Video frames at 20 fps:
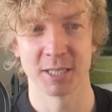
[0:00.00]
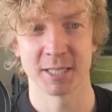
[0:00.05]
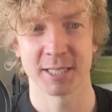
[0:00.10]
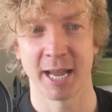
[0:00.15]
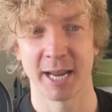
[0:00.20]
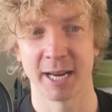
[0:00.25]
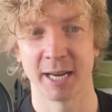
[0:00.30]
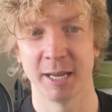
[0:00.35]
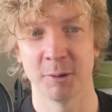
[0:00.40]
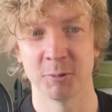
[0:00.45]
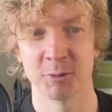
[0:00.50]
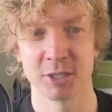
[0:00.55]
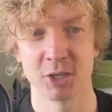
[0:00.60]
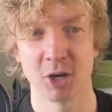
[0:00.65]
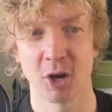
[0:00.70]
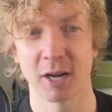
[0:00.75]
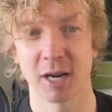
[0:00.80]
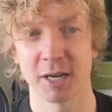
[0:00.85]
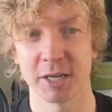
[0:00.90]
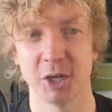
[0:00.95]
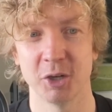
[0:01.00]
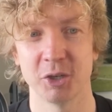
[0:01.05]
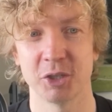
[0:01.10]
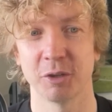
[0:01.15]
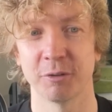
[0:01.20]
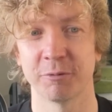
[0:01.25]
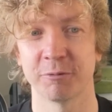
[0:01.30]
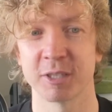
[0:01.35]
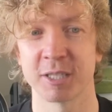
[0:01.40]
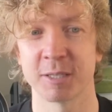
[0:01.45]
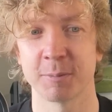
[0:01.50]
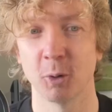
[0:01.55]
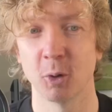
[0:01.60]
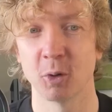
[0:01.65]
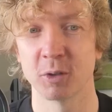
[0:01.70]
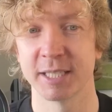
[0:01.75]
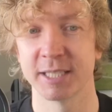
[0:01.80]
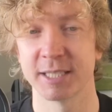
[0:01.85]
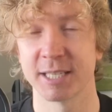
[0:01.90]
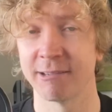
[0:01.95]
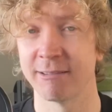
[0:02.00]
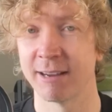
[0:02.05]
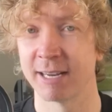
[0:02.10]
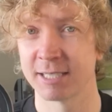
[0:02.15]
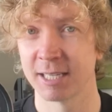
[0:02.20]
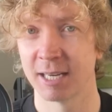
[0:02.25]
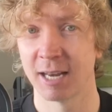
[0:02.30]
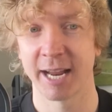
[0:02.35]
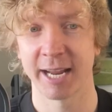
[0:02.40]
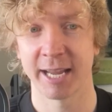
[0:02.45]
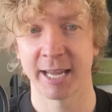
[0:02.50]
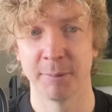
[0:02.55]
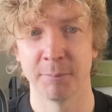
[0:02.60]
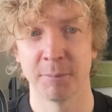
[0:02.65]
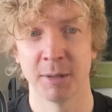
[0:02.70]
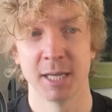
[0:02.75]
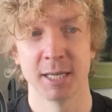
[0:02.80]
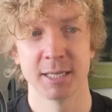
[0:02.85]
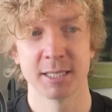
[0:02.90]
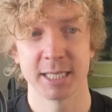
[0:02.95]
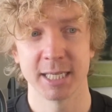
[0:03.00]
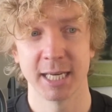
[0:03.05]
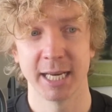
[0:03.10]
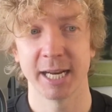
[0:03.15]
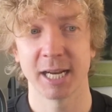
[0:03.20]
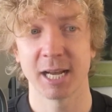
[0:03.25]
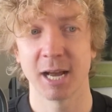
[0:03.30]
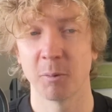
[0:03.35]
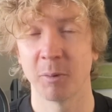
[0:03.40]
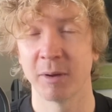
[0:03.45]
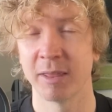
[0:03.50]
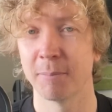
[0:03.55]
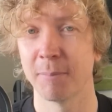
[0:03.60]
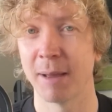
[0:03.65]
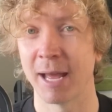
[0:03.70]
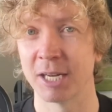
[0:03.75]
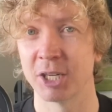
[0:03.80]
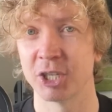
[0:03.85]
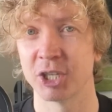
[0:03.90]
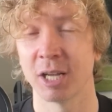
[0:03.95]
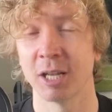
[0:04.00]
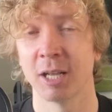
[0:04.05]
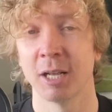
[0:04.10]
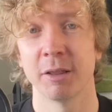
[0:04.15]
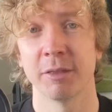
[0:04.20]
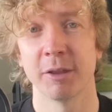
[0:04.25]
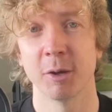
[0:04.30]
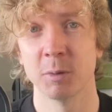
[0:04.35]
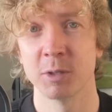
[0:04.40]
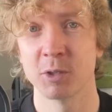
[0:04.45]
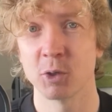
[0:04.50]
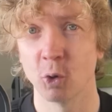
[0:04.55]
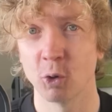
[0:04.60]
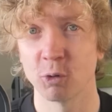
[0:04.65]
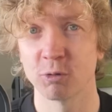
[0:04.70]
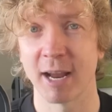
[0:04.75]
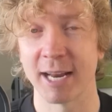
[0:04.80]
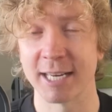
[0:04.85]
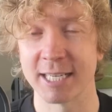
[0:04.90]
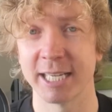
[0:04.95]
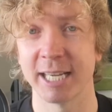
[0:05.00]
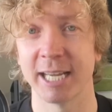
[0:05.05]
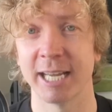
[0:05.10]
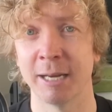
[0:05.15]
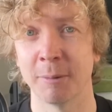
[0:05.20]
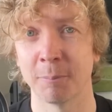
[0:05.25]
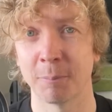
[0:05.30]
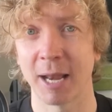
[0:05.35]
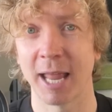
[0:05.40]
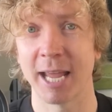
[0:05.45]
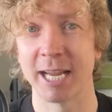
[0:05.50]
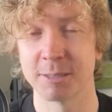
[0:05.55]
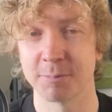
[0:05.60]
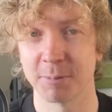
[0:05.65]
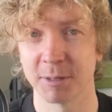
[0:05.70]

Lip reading: saying it was not unusual for a sporting director like him to link up with a manager that was already in place,